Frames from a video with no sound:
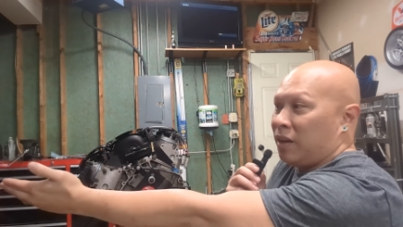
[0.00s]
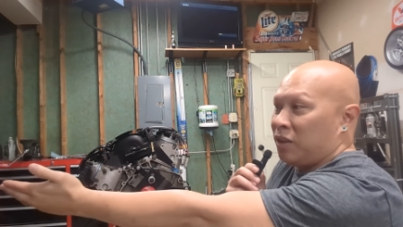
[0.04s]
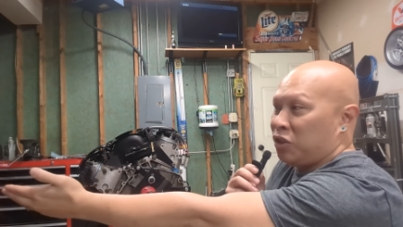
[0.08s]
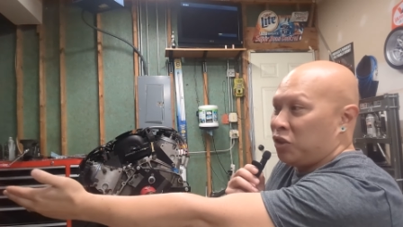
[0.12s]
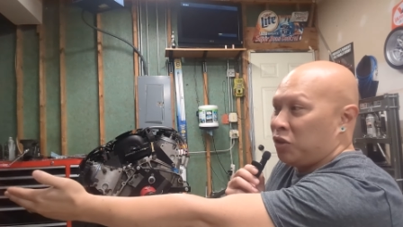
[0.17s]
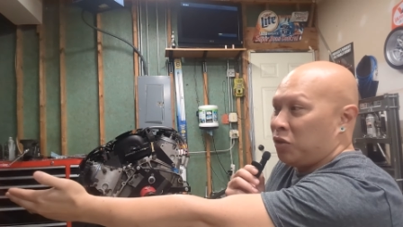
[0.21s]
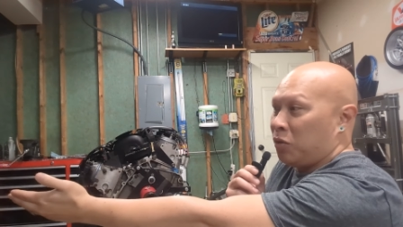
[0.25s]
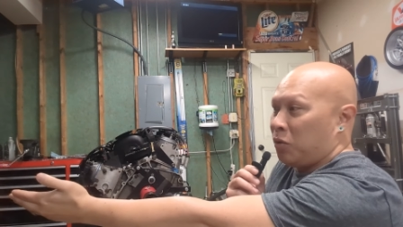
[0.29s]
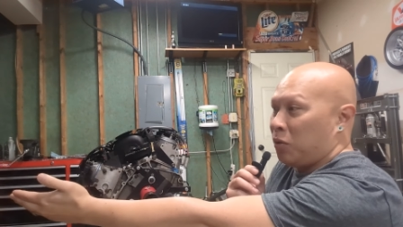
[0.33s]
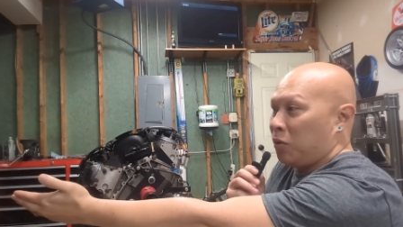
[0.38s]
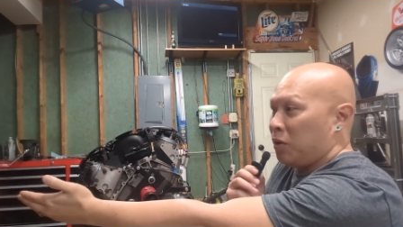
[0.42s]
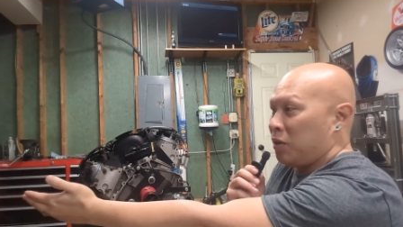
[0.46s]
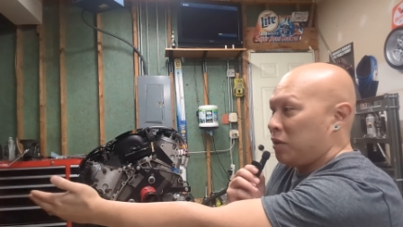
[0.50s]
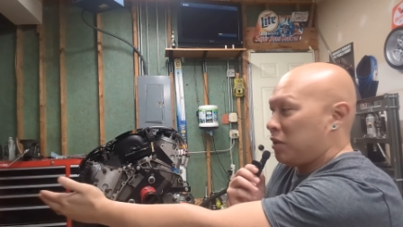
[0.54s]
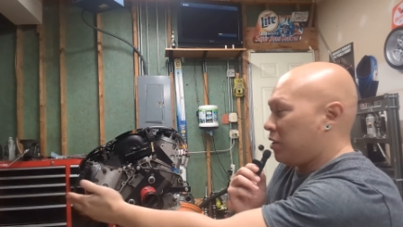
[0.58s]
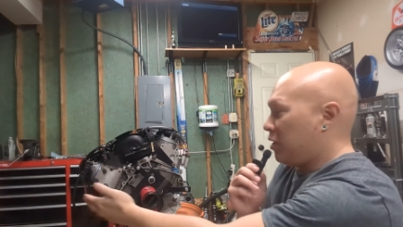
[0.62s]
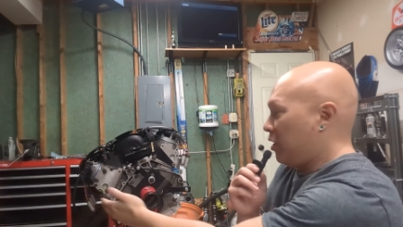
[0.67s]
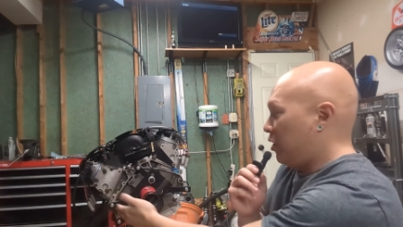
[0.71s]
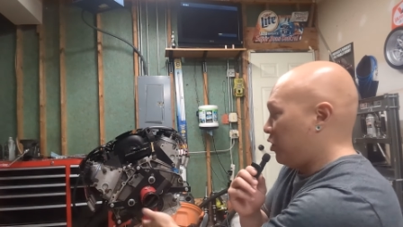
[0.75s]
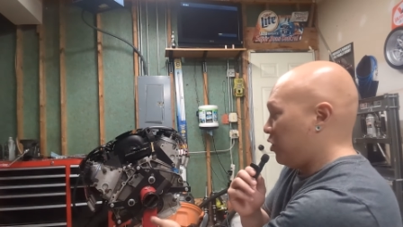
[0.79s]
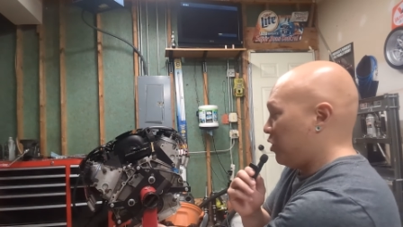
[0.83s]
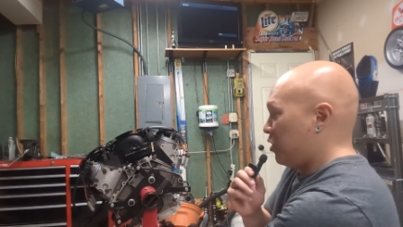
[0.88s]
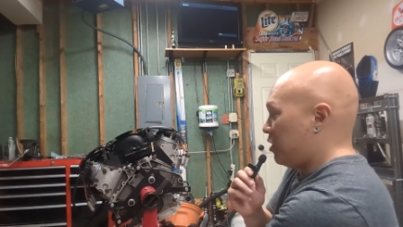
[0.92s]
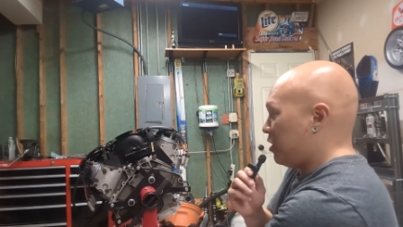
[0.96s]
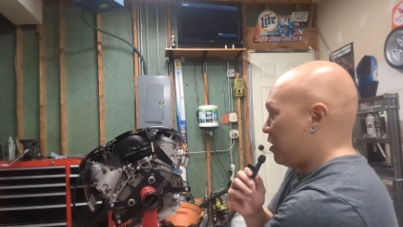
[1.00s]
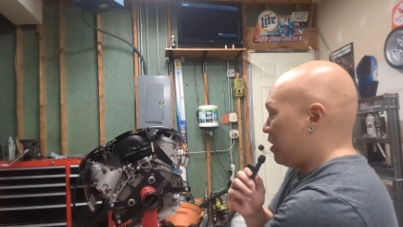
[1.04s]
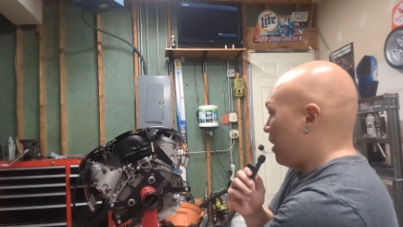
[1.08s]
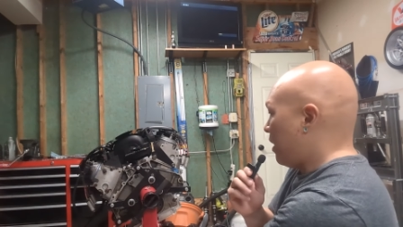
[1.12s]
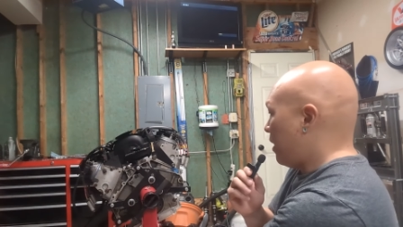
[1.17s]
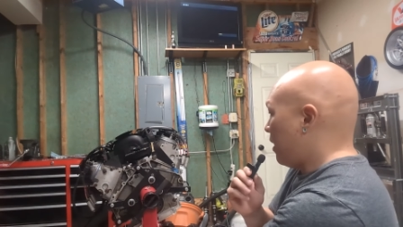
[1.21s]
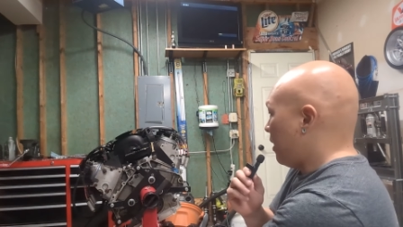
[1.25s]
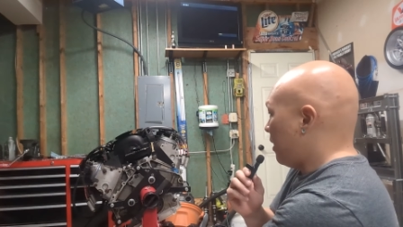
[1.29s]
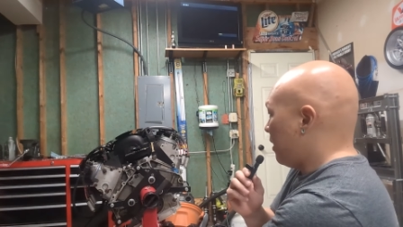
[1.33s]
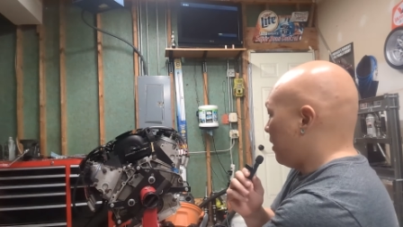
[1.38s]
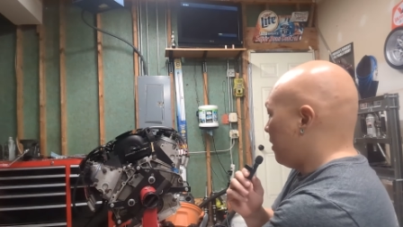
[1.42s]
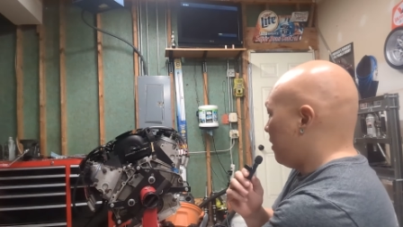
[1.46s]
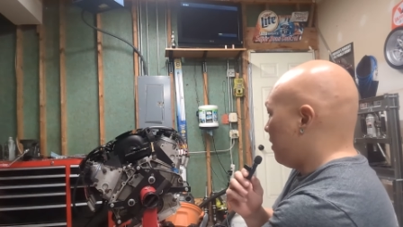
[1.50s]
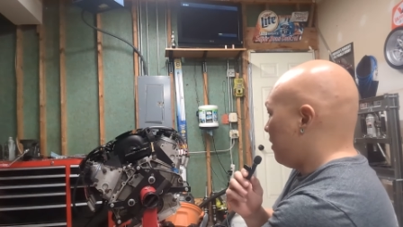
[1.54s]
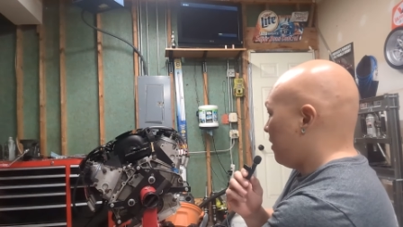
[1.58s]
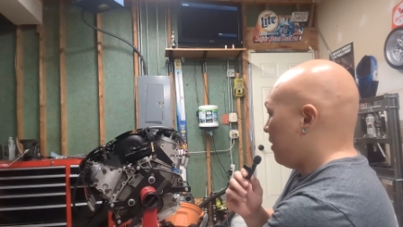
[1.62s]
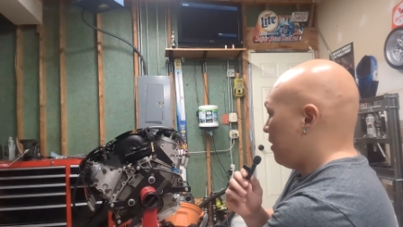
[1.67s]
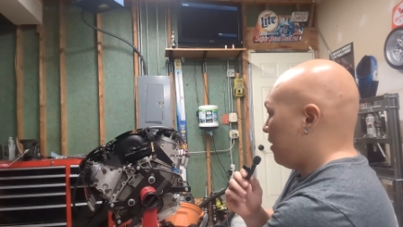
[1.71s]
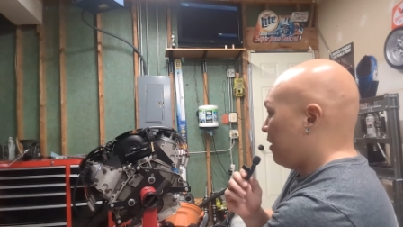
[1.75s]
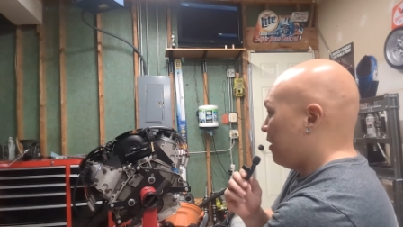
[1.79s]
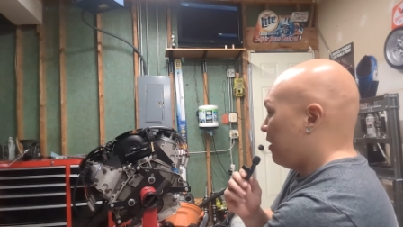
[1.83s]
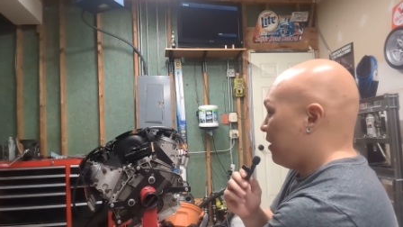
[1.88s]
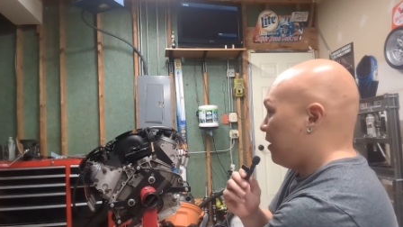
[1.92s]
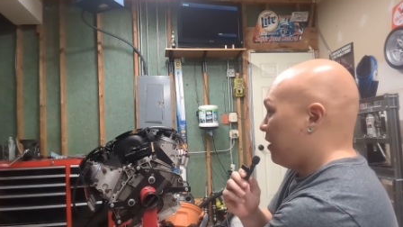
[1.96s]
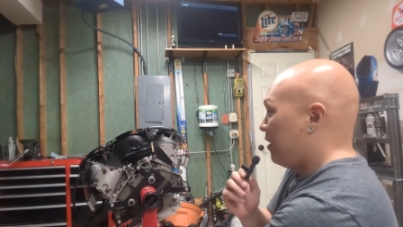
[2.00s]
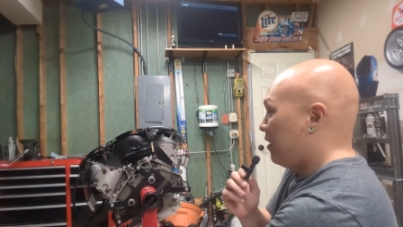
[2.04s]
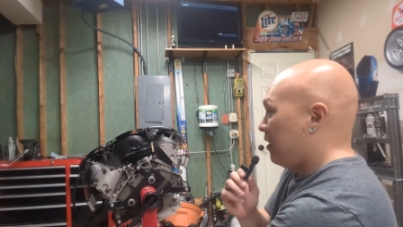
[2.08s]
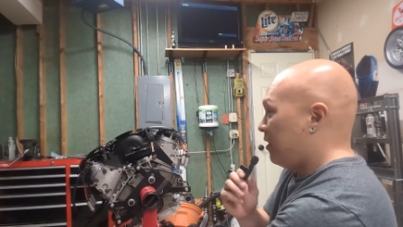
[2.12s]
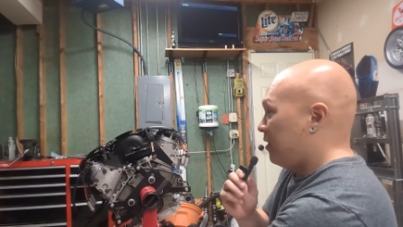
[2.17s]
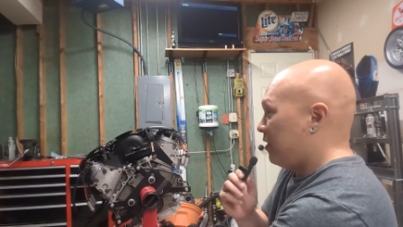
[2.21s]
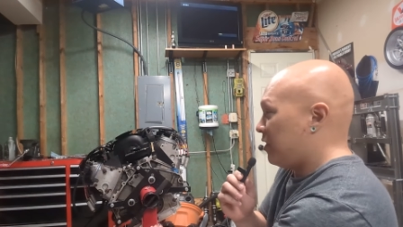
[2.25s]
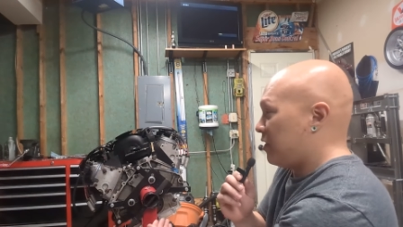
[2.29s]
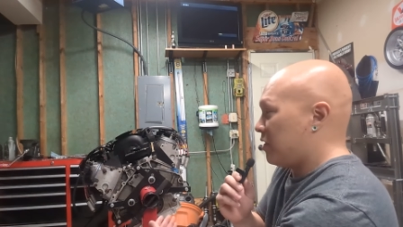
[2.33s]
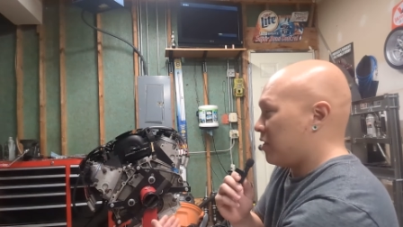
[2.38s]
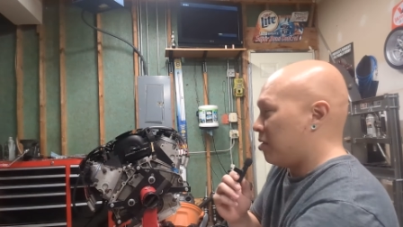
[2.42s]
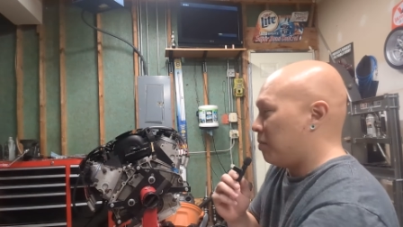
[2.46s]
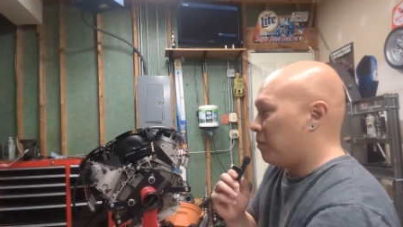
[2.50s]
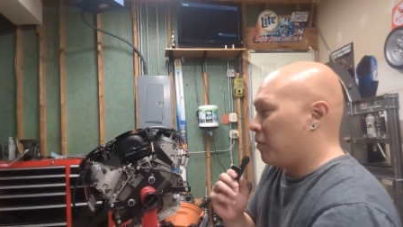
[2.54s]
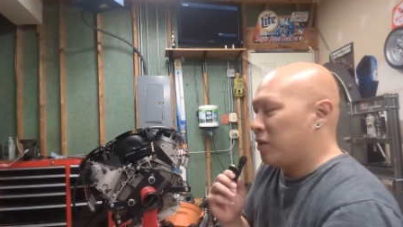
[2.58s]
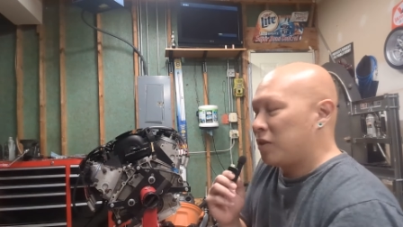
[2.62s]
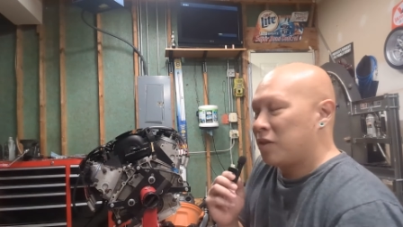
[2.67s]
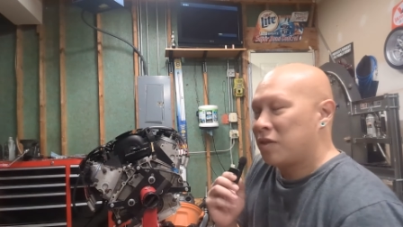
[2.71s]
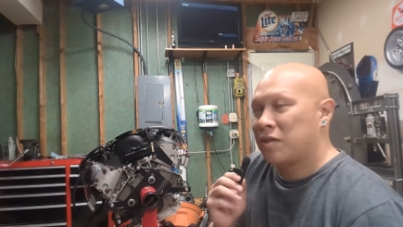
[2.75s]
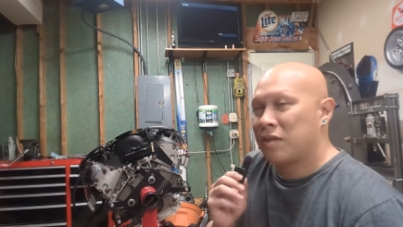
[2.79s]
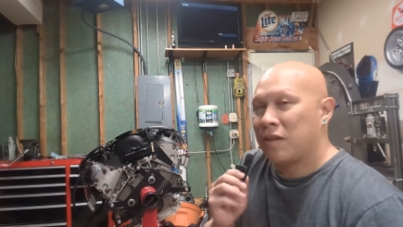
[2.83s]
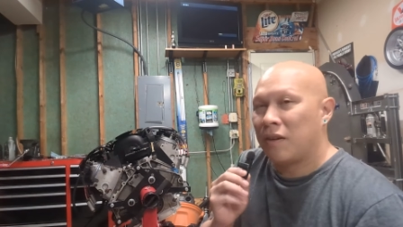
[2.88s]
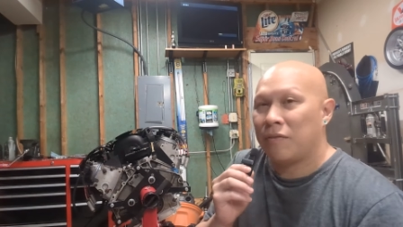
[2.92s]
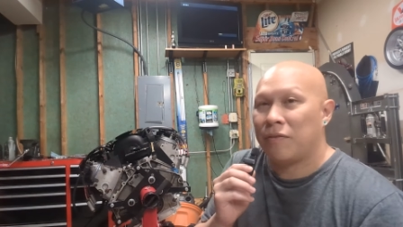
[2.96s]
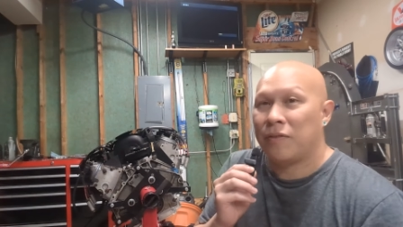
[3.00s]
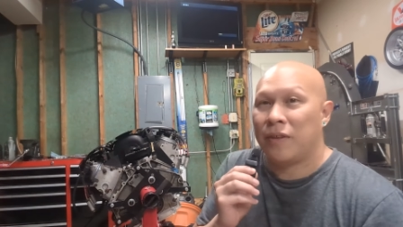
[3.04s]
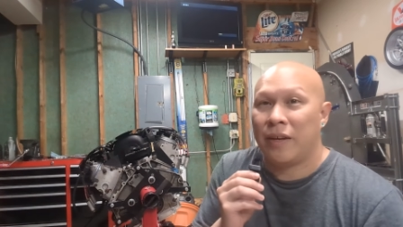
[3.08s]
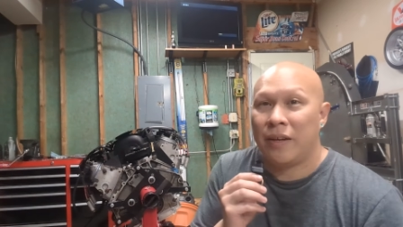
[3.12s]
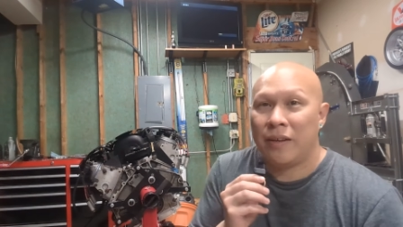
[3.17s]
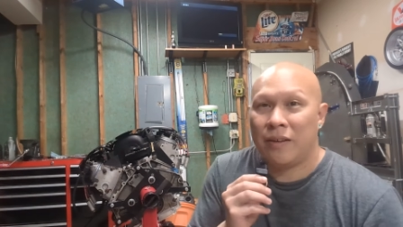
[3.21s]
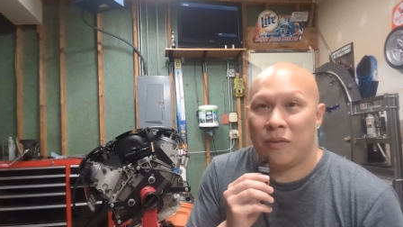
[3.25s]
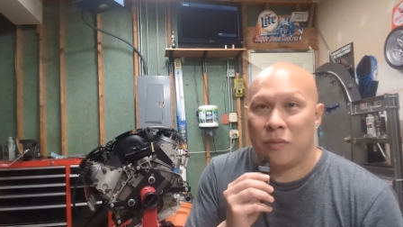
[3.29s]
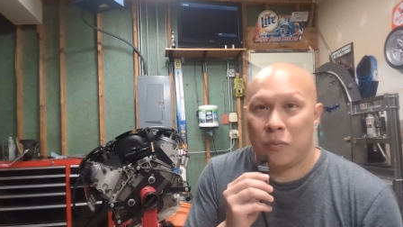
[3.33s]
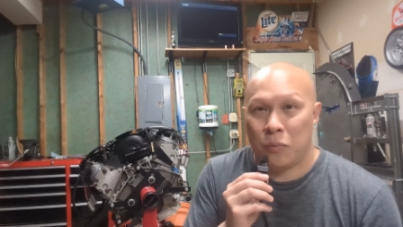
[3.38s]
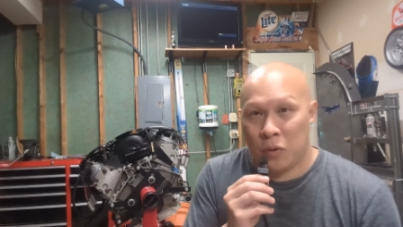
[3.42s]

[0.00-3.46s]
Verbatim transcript: engine hoist, engine stand, just a bunch of stuff that